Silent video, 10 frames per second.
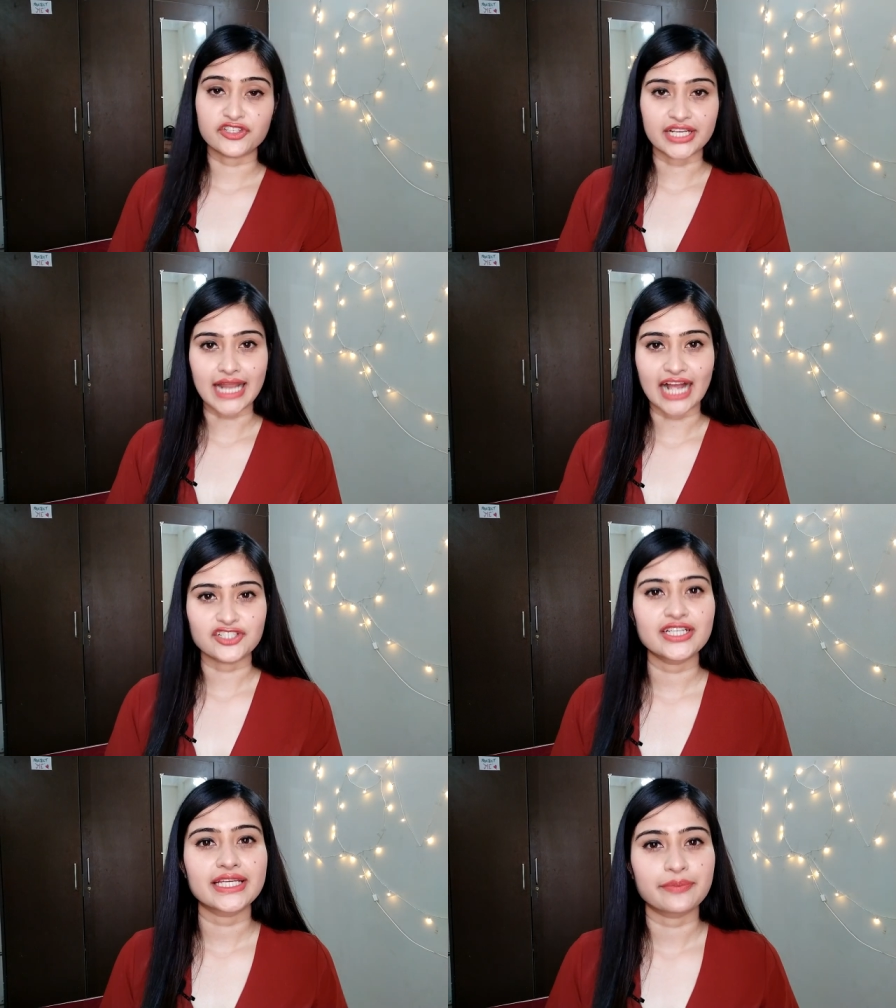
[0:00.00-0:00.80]
which can
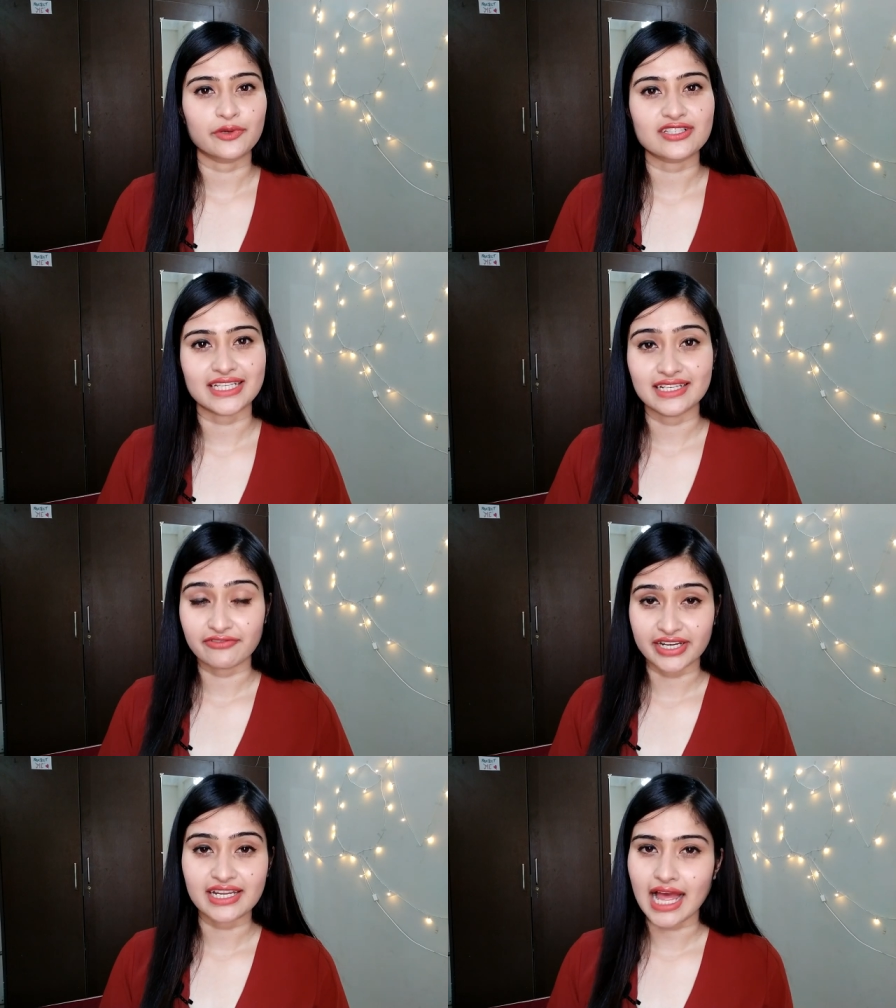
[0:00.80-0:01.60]
actually keep your
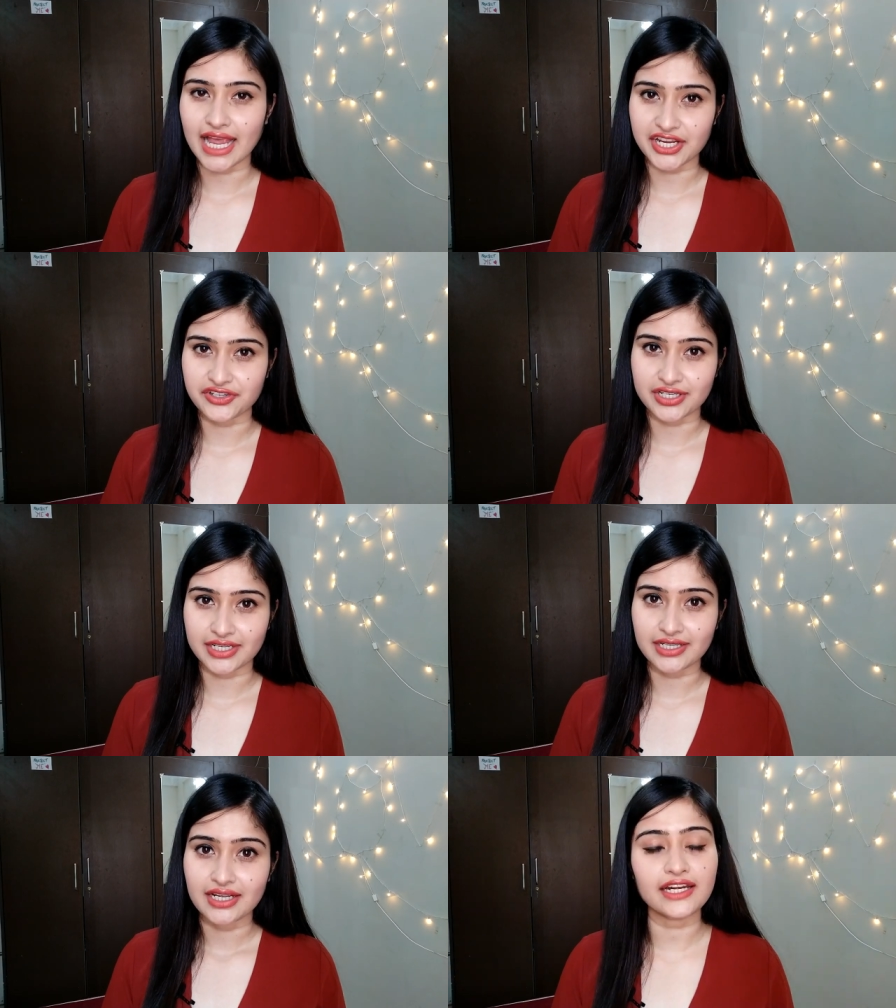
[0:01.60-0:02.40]
skin very
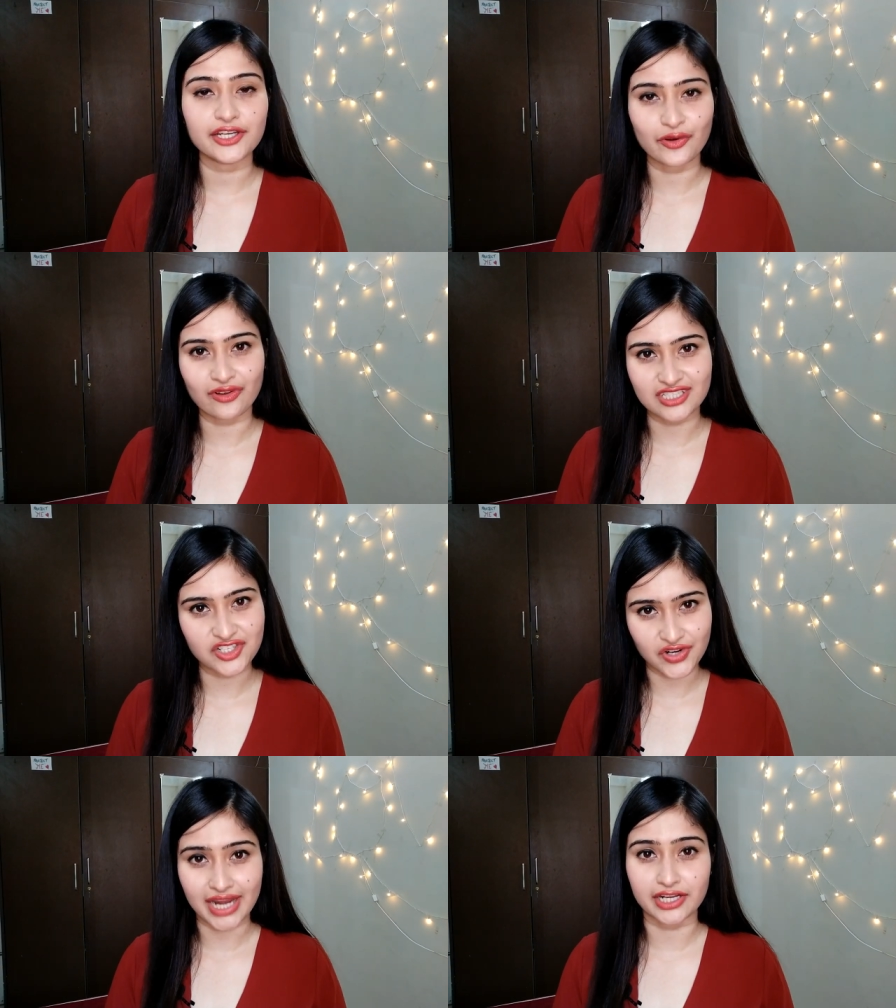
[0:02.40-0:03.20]
hydrated and cures
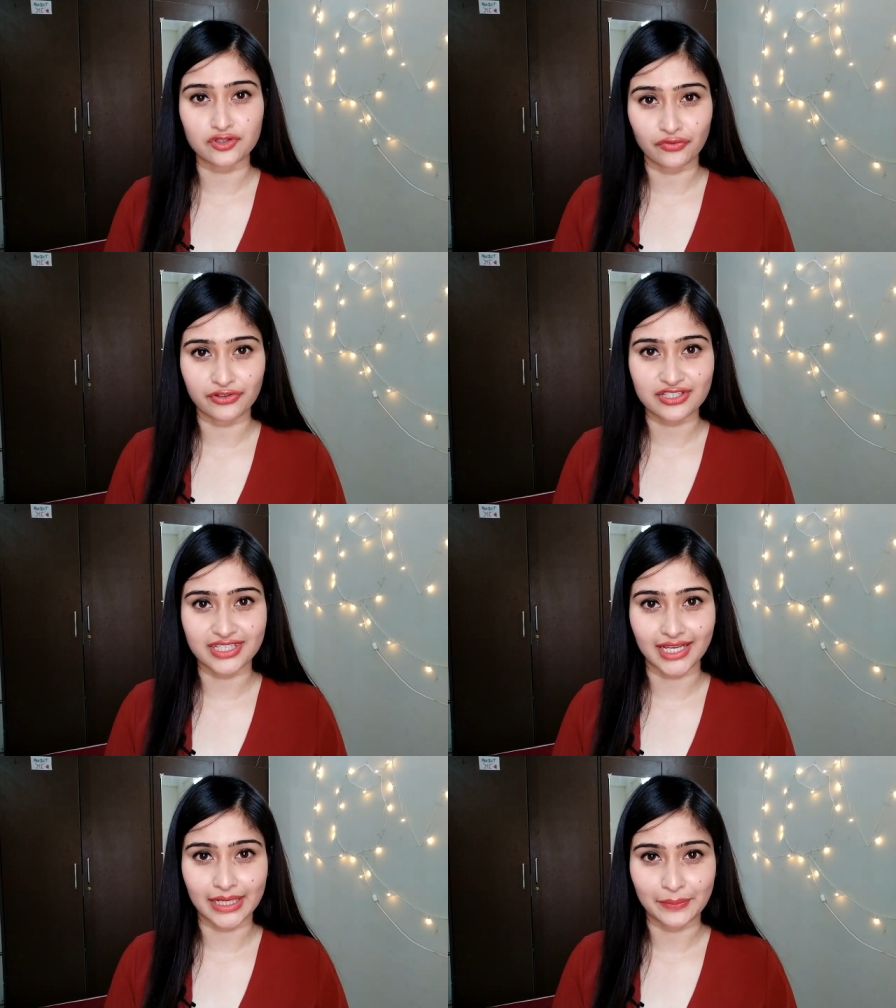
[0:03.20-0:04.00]
the dryness of your
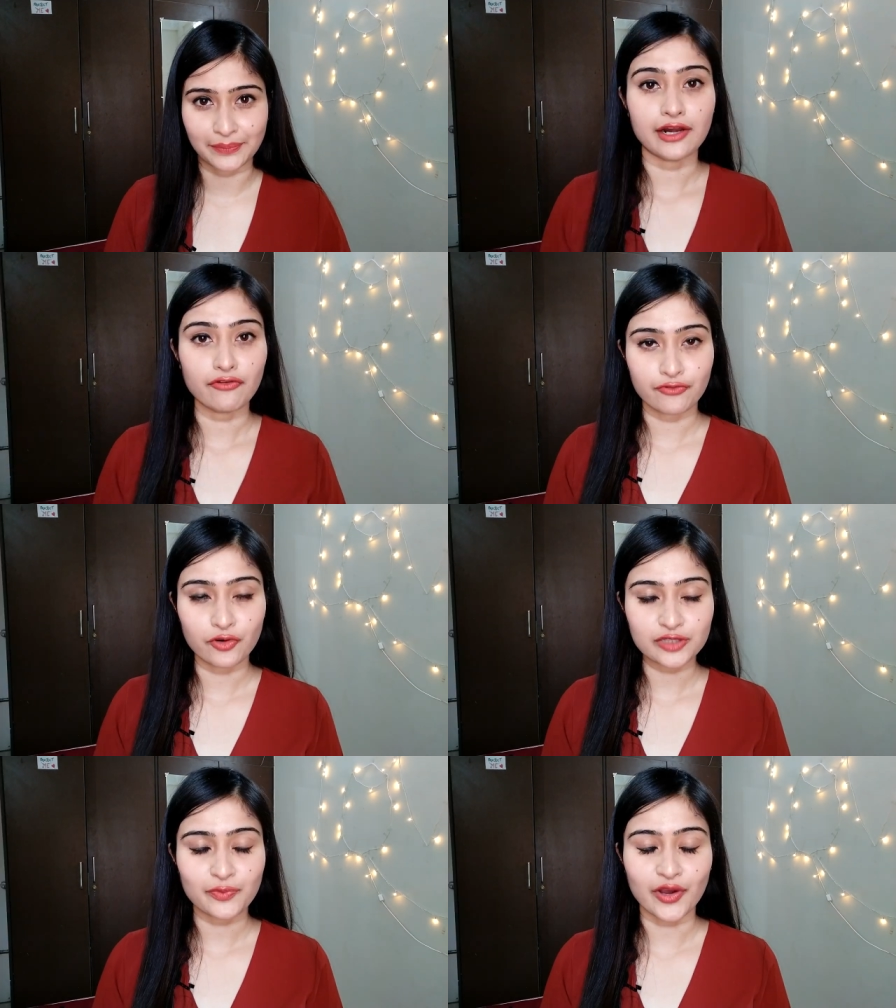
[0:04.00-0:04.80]
skin. Now
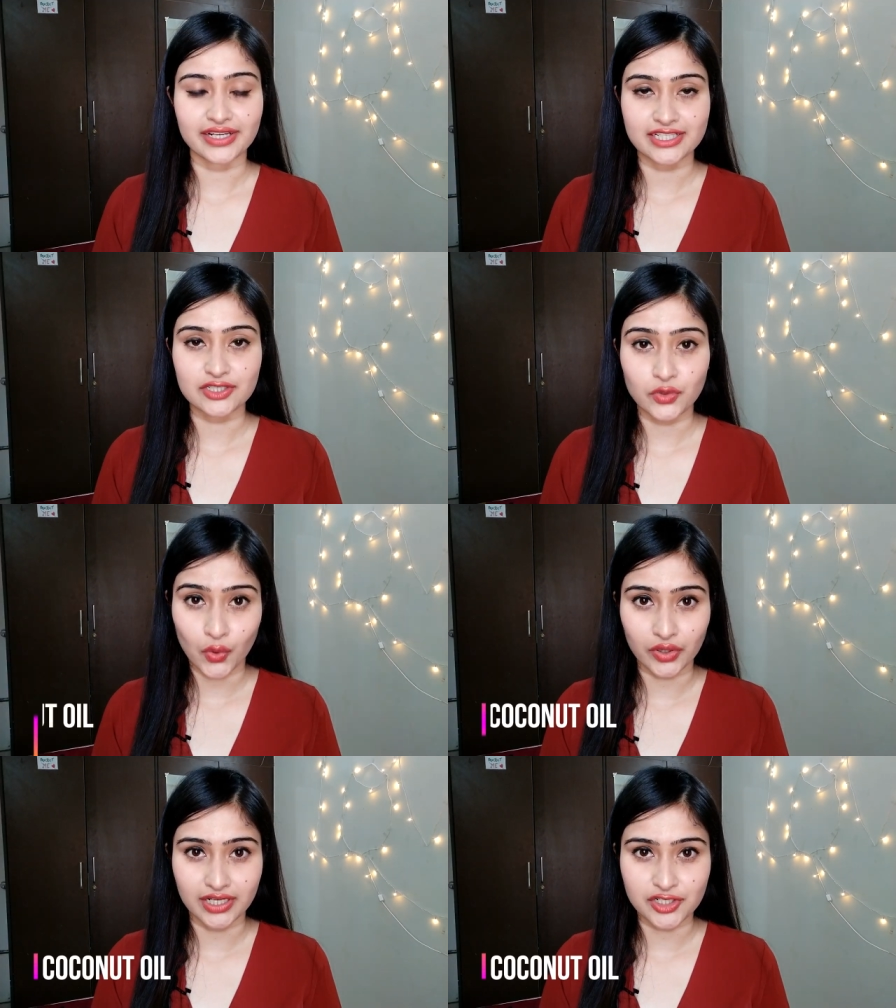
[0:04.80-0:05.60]
fourth point is
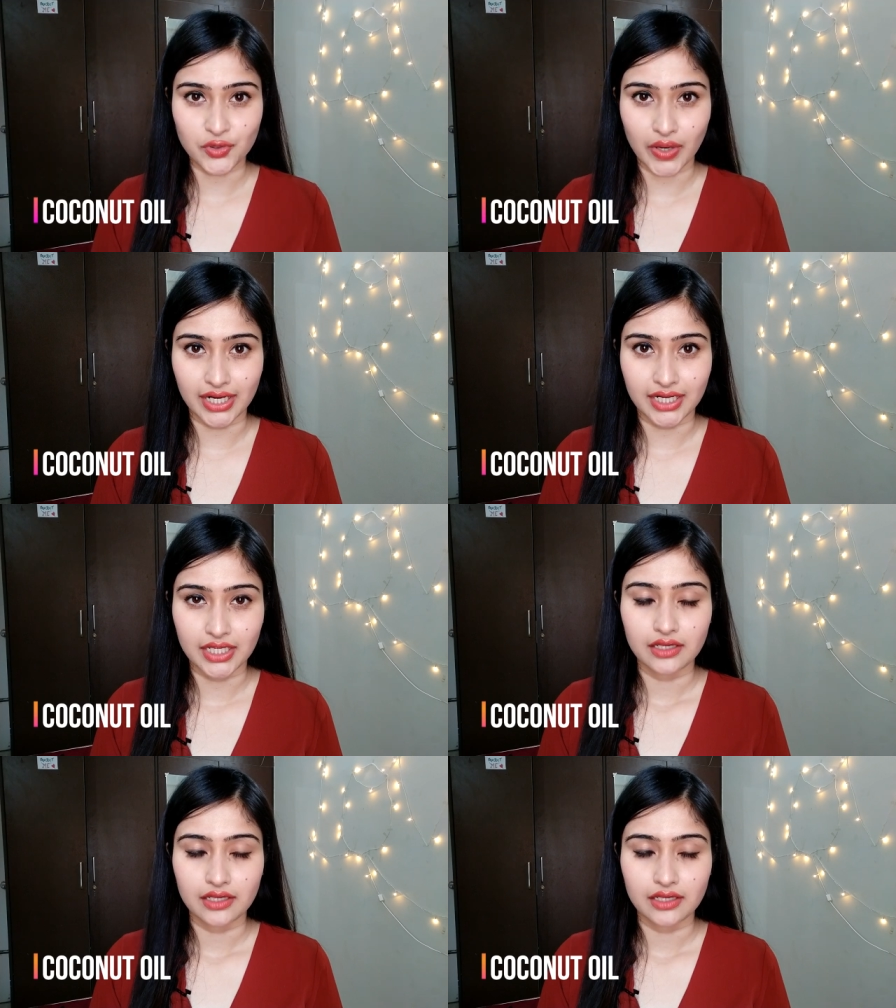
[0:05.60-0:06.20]
coconut oil.